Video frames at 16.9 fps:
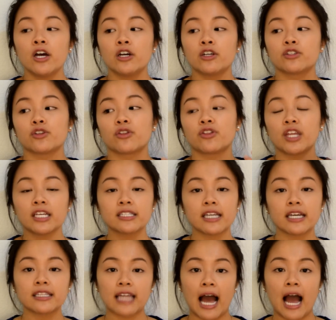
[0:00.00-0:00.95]
So things
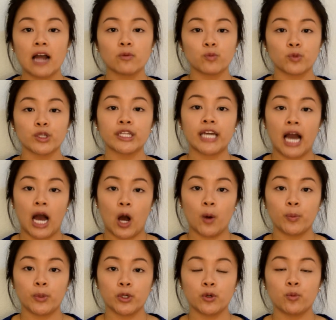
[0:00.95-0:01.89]
like that really
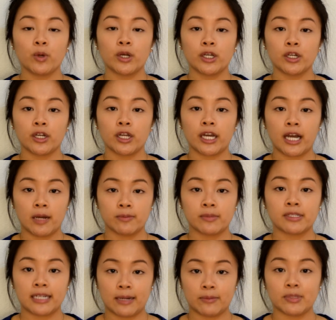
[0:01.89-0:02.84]
help you when it
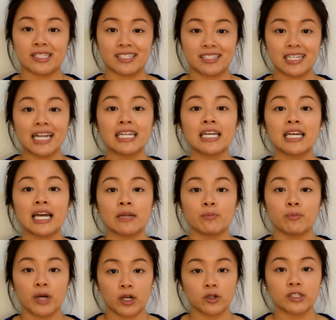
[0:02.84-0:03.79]
comes time to study
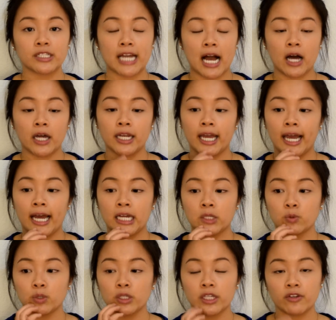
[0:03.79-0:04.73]
and buckle down
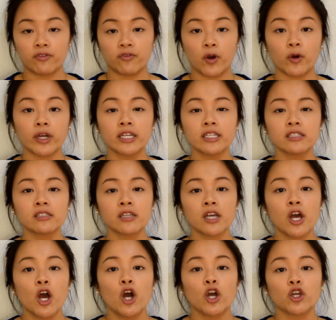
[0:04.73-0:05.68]
and really focus.
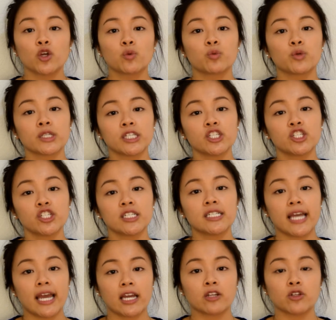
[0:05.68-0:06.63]
You really should
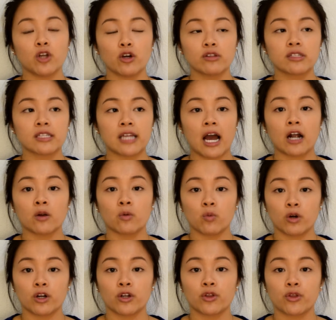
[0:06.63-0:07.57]
take notes that are
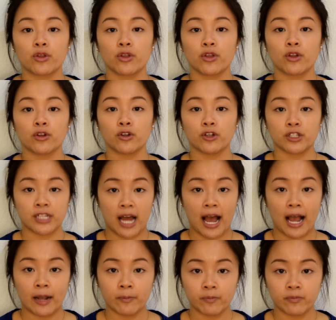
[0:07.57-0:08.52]
worth your
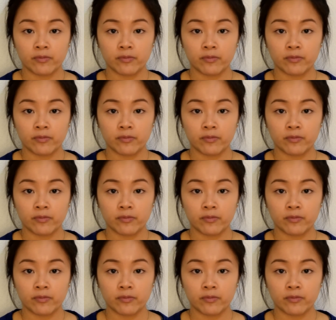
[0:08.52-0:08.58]
time.